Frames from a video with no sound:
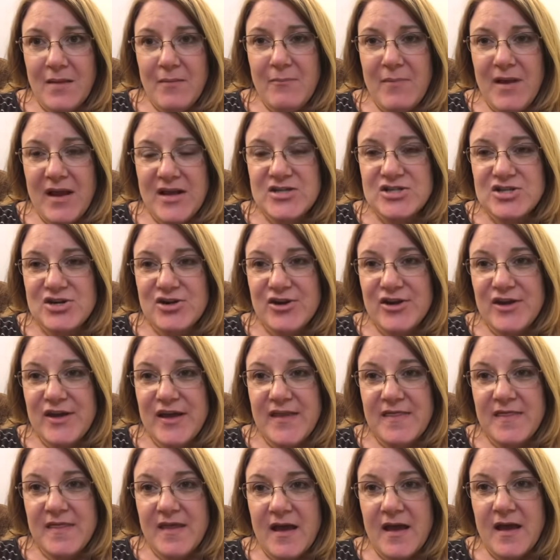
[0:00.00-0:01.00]
make sure you
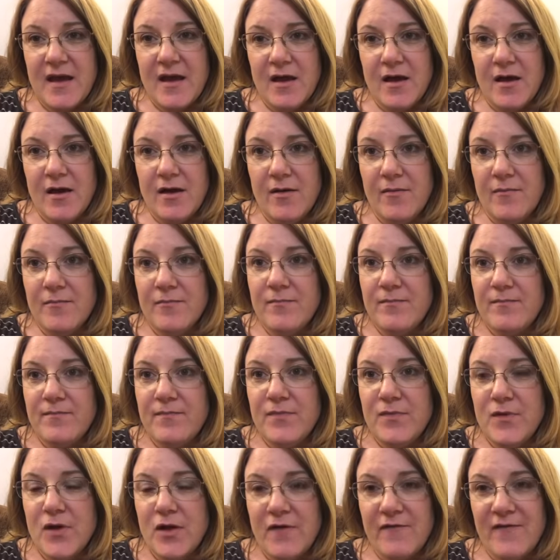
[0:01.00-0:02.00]
hit the
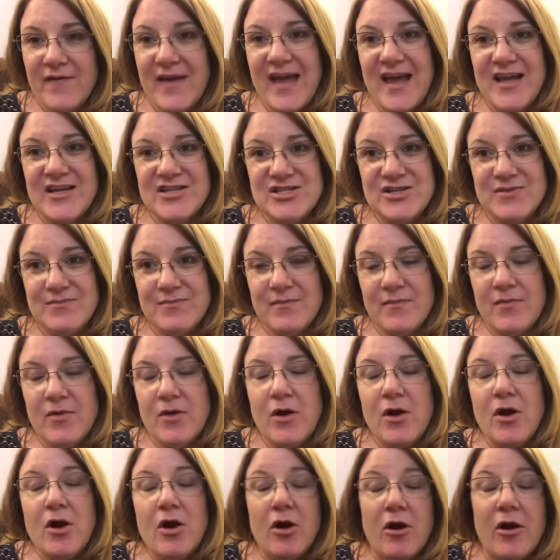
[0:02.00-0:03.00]
notification
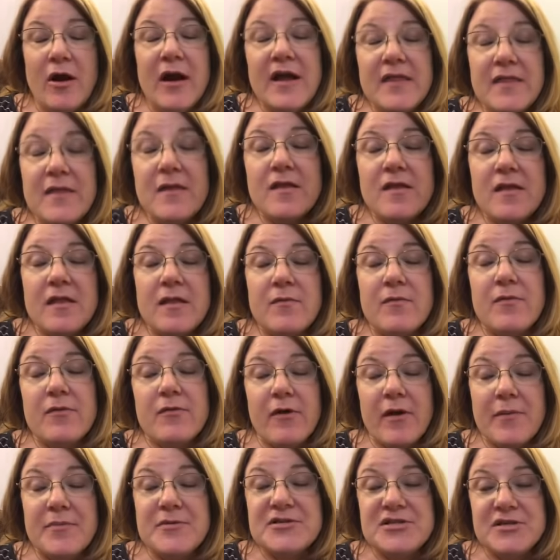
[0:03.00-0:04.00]
or hit the
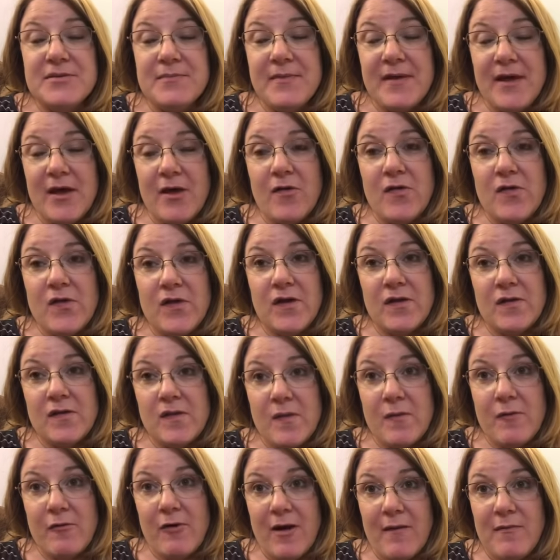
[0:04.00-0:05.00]
subscription bell so you can
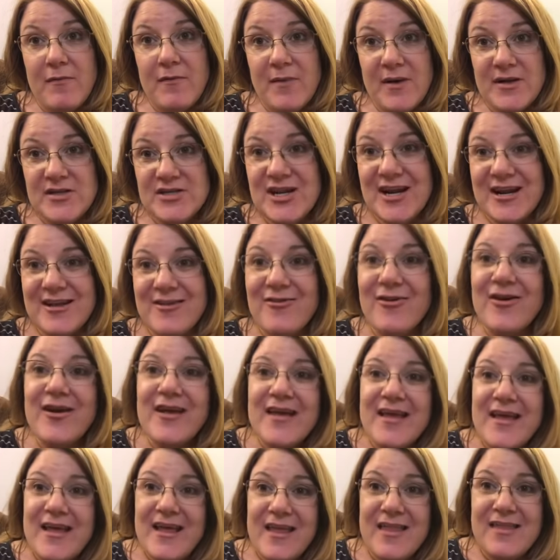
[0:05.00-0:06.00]
subscribe to my channel
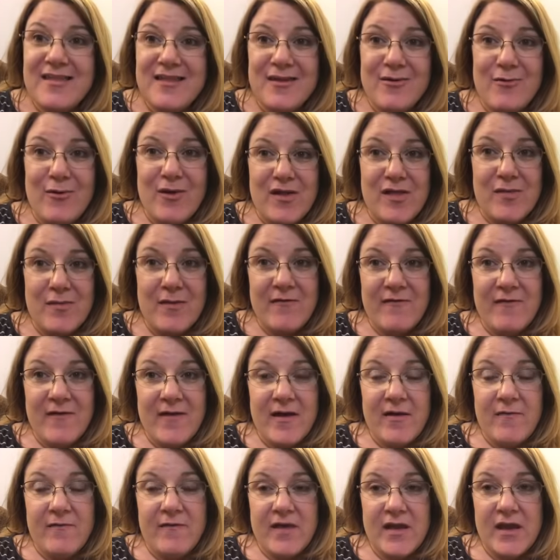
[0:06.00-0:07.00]
and see the rest of
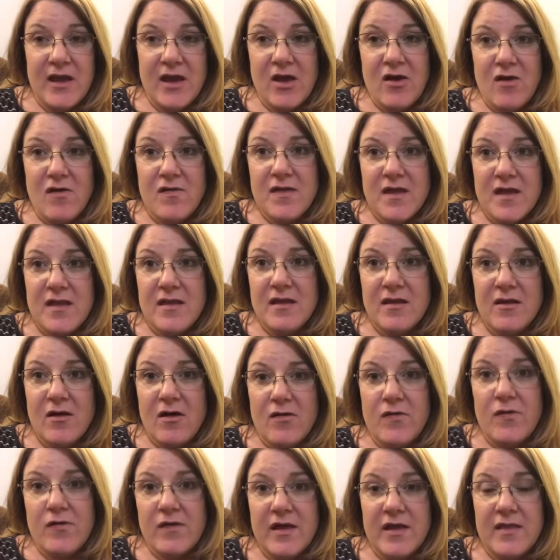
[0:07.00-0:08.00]
my videos, and then
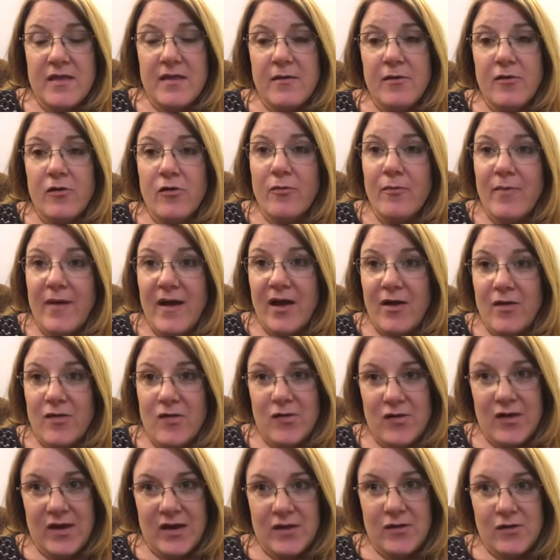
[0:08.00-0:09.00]
also hit the little bell
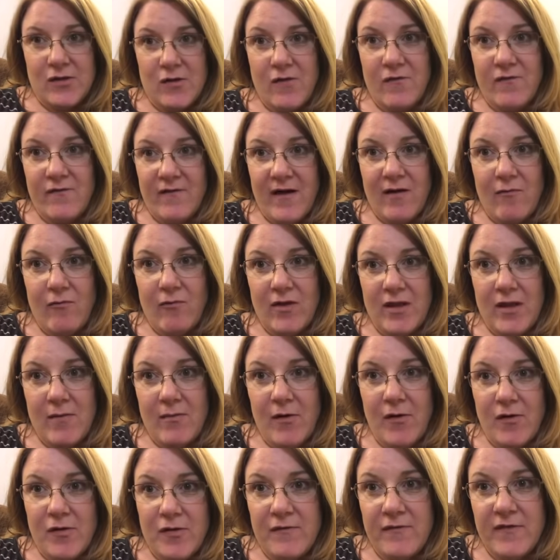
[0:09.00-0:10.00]
so you can get notified when I
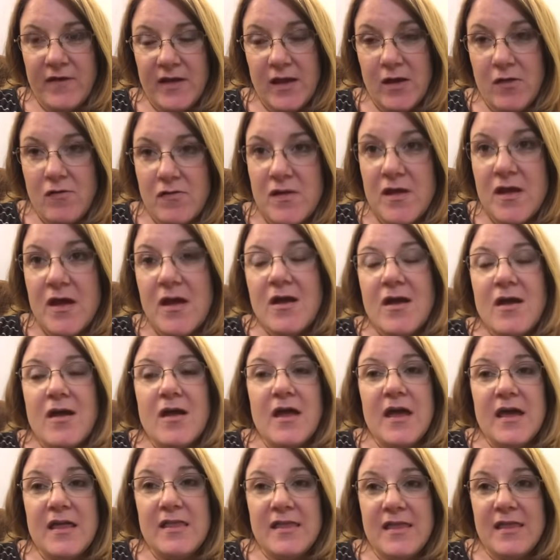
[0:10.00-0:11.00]
post videos.
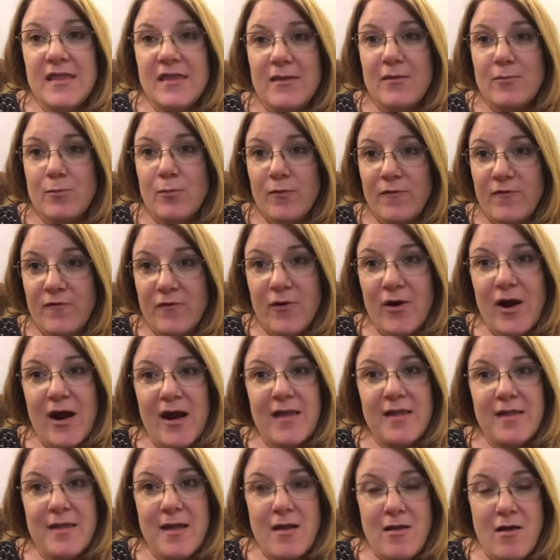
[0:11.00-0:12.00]
And before
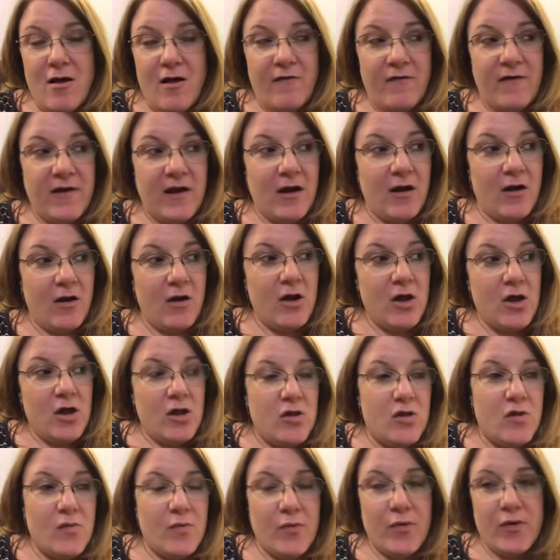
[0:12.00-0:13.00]
I sign off here,
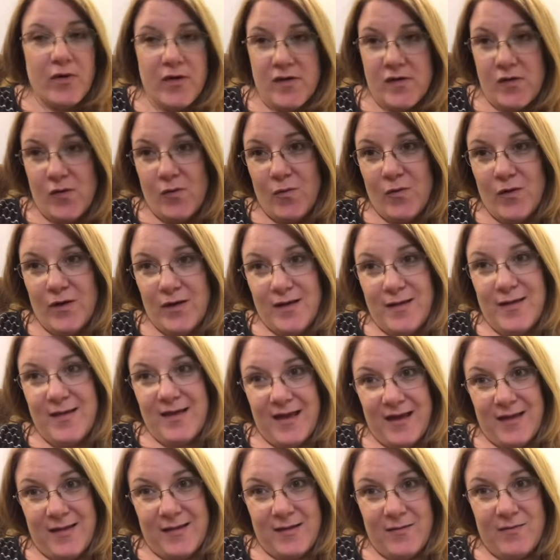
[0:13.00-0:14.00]
the boys are wanting to
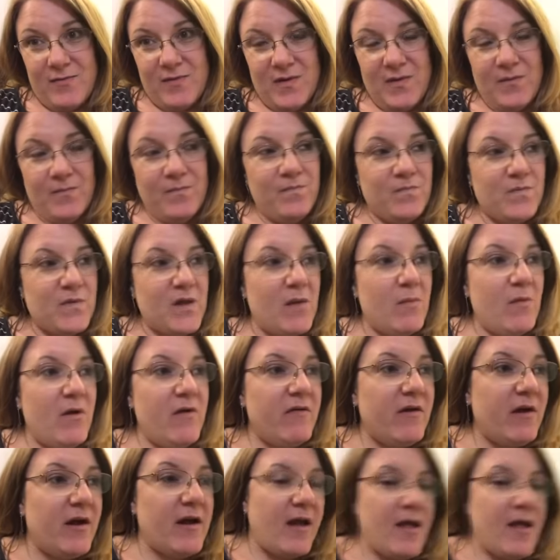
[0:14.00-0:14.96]
say something. Come over here,